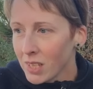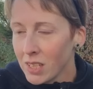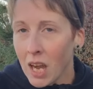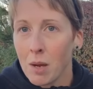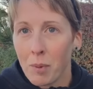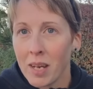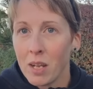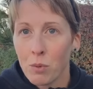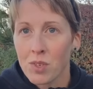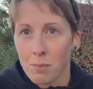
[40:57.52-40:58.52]
Yeah, but
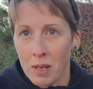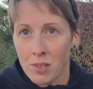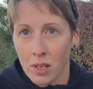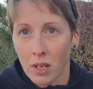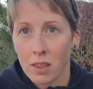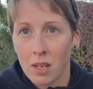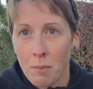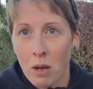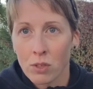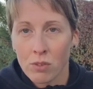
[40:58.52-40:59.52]
it was amazing. The
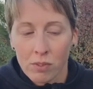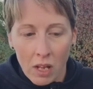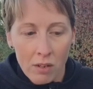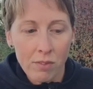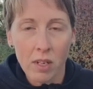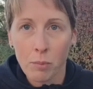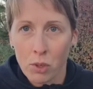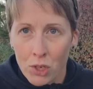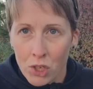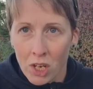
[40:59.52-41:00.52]
amount of love and
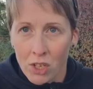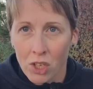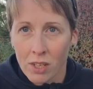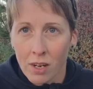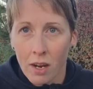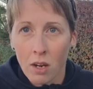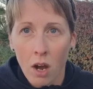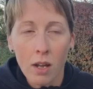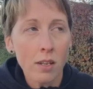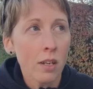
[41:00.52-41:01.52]
appreciation that I
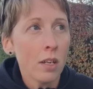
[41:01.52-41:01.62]
got,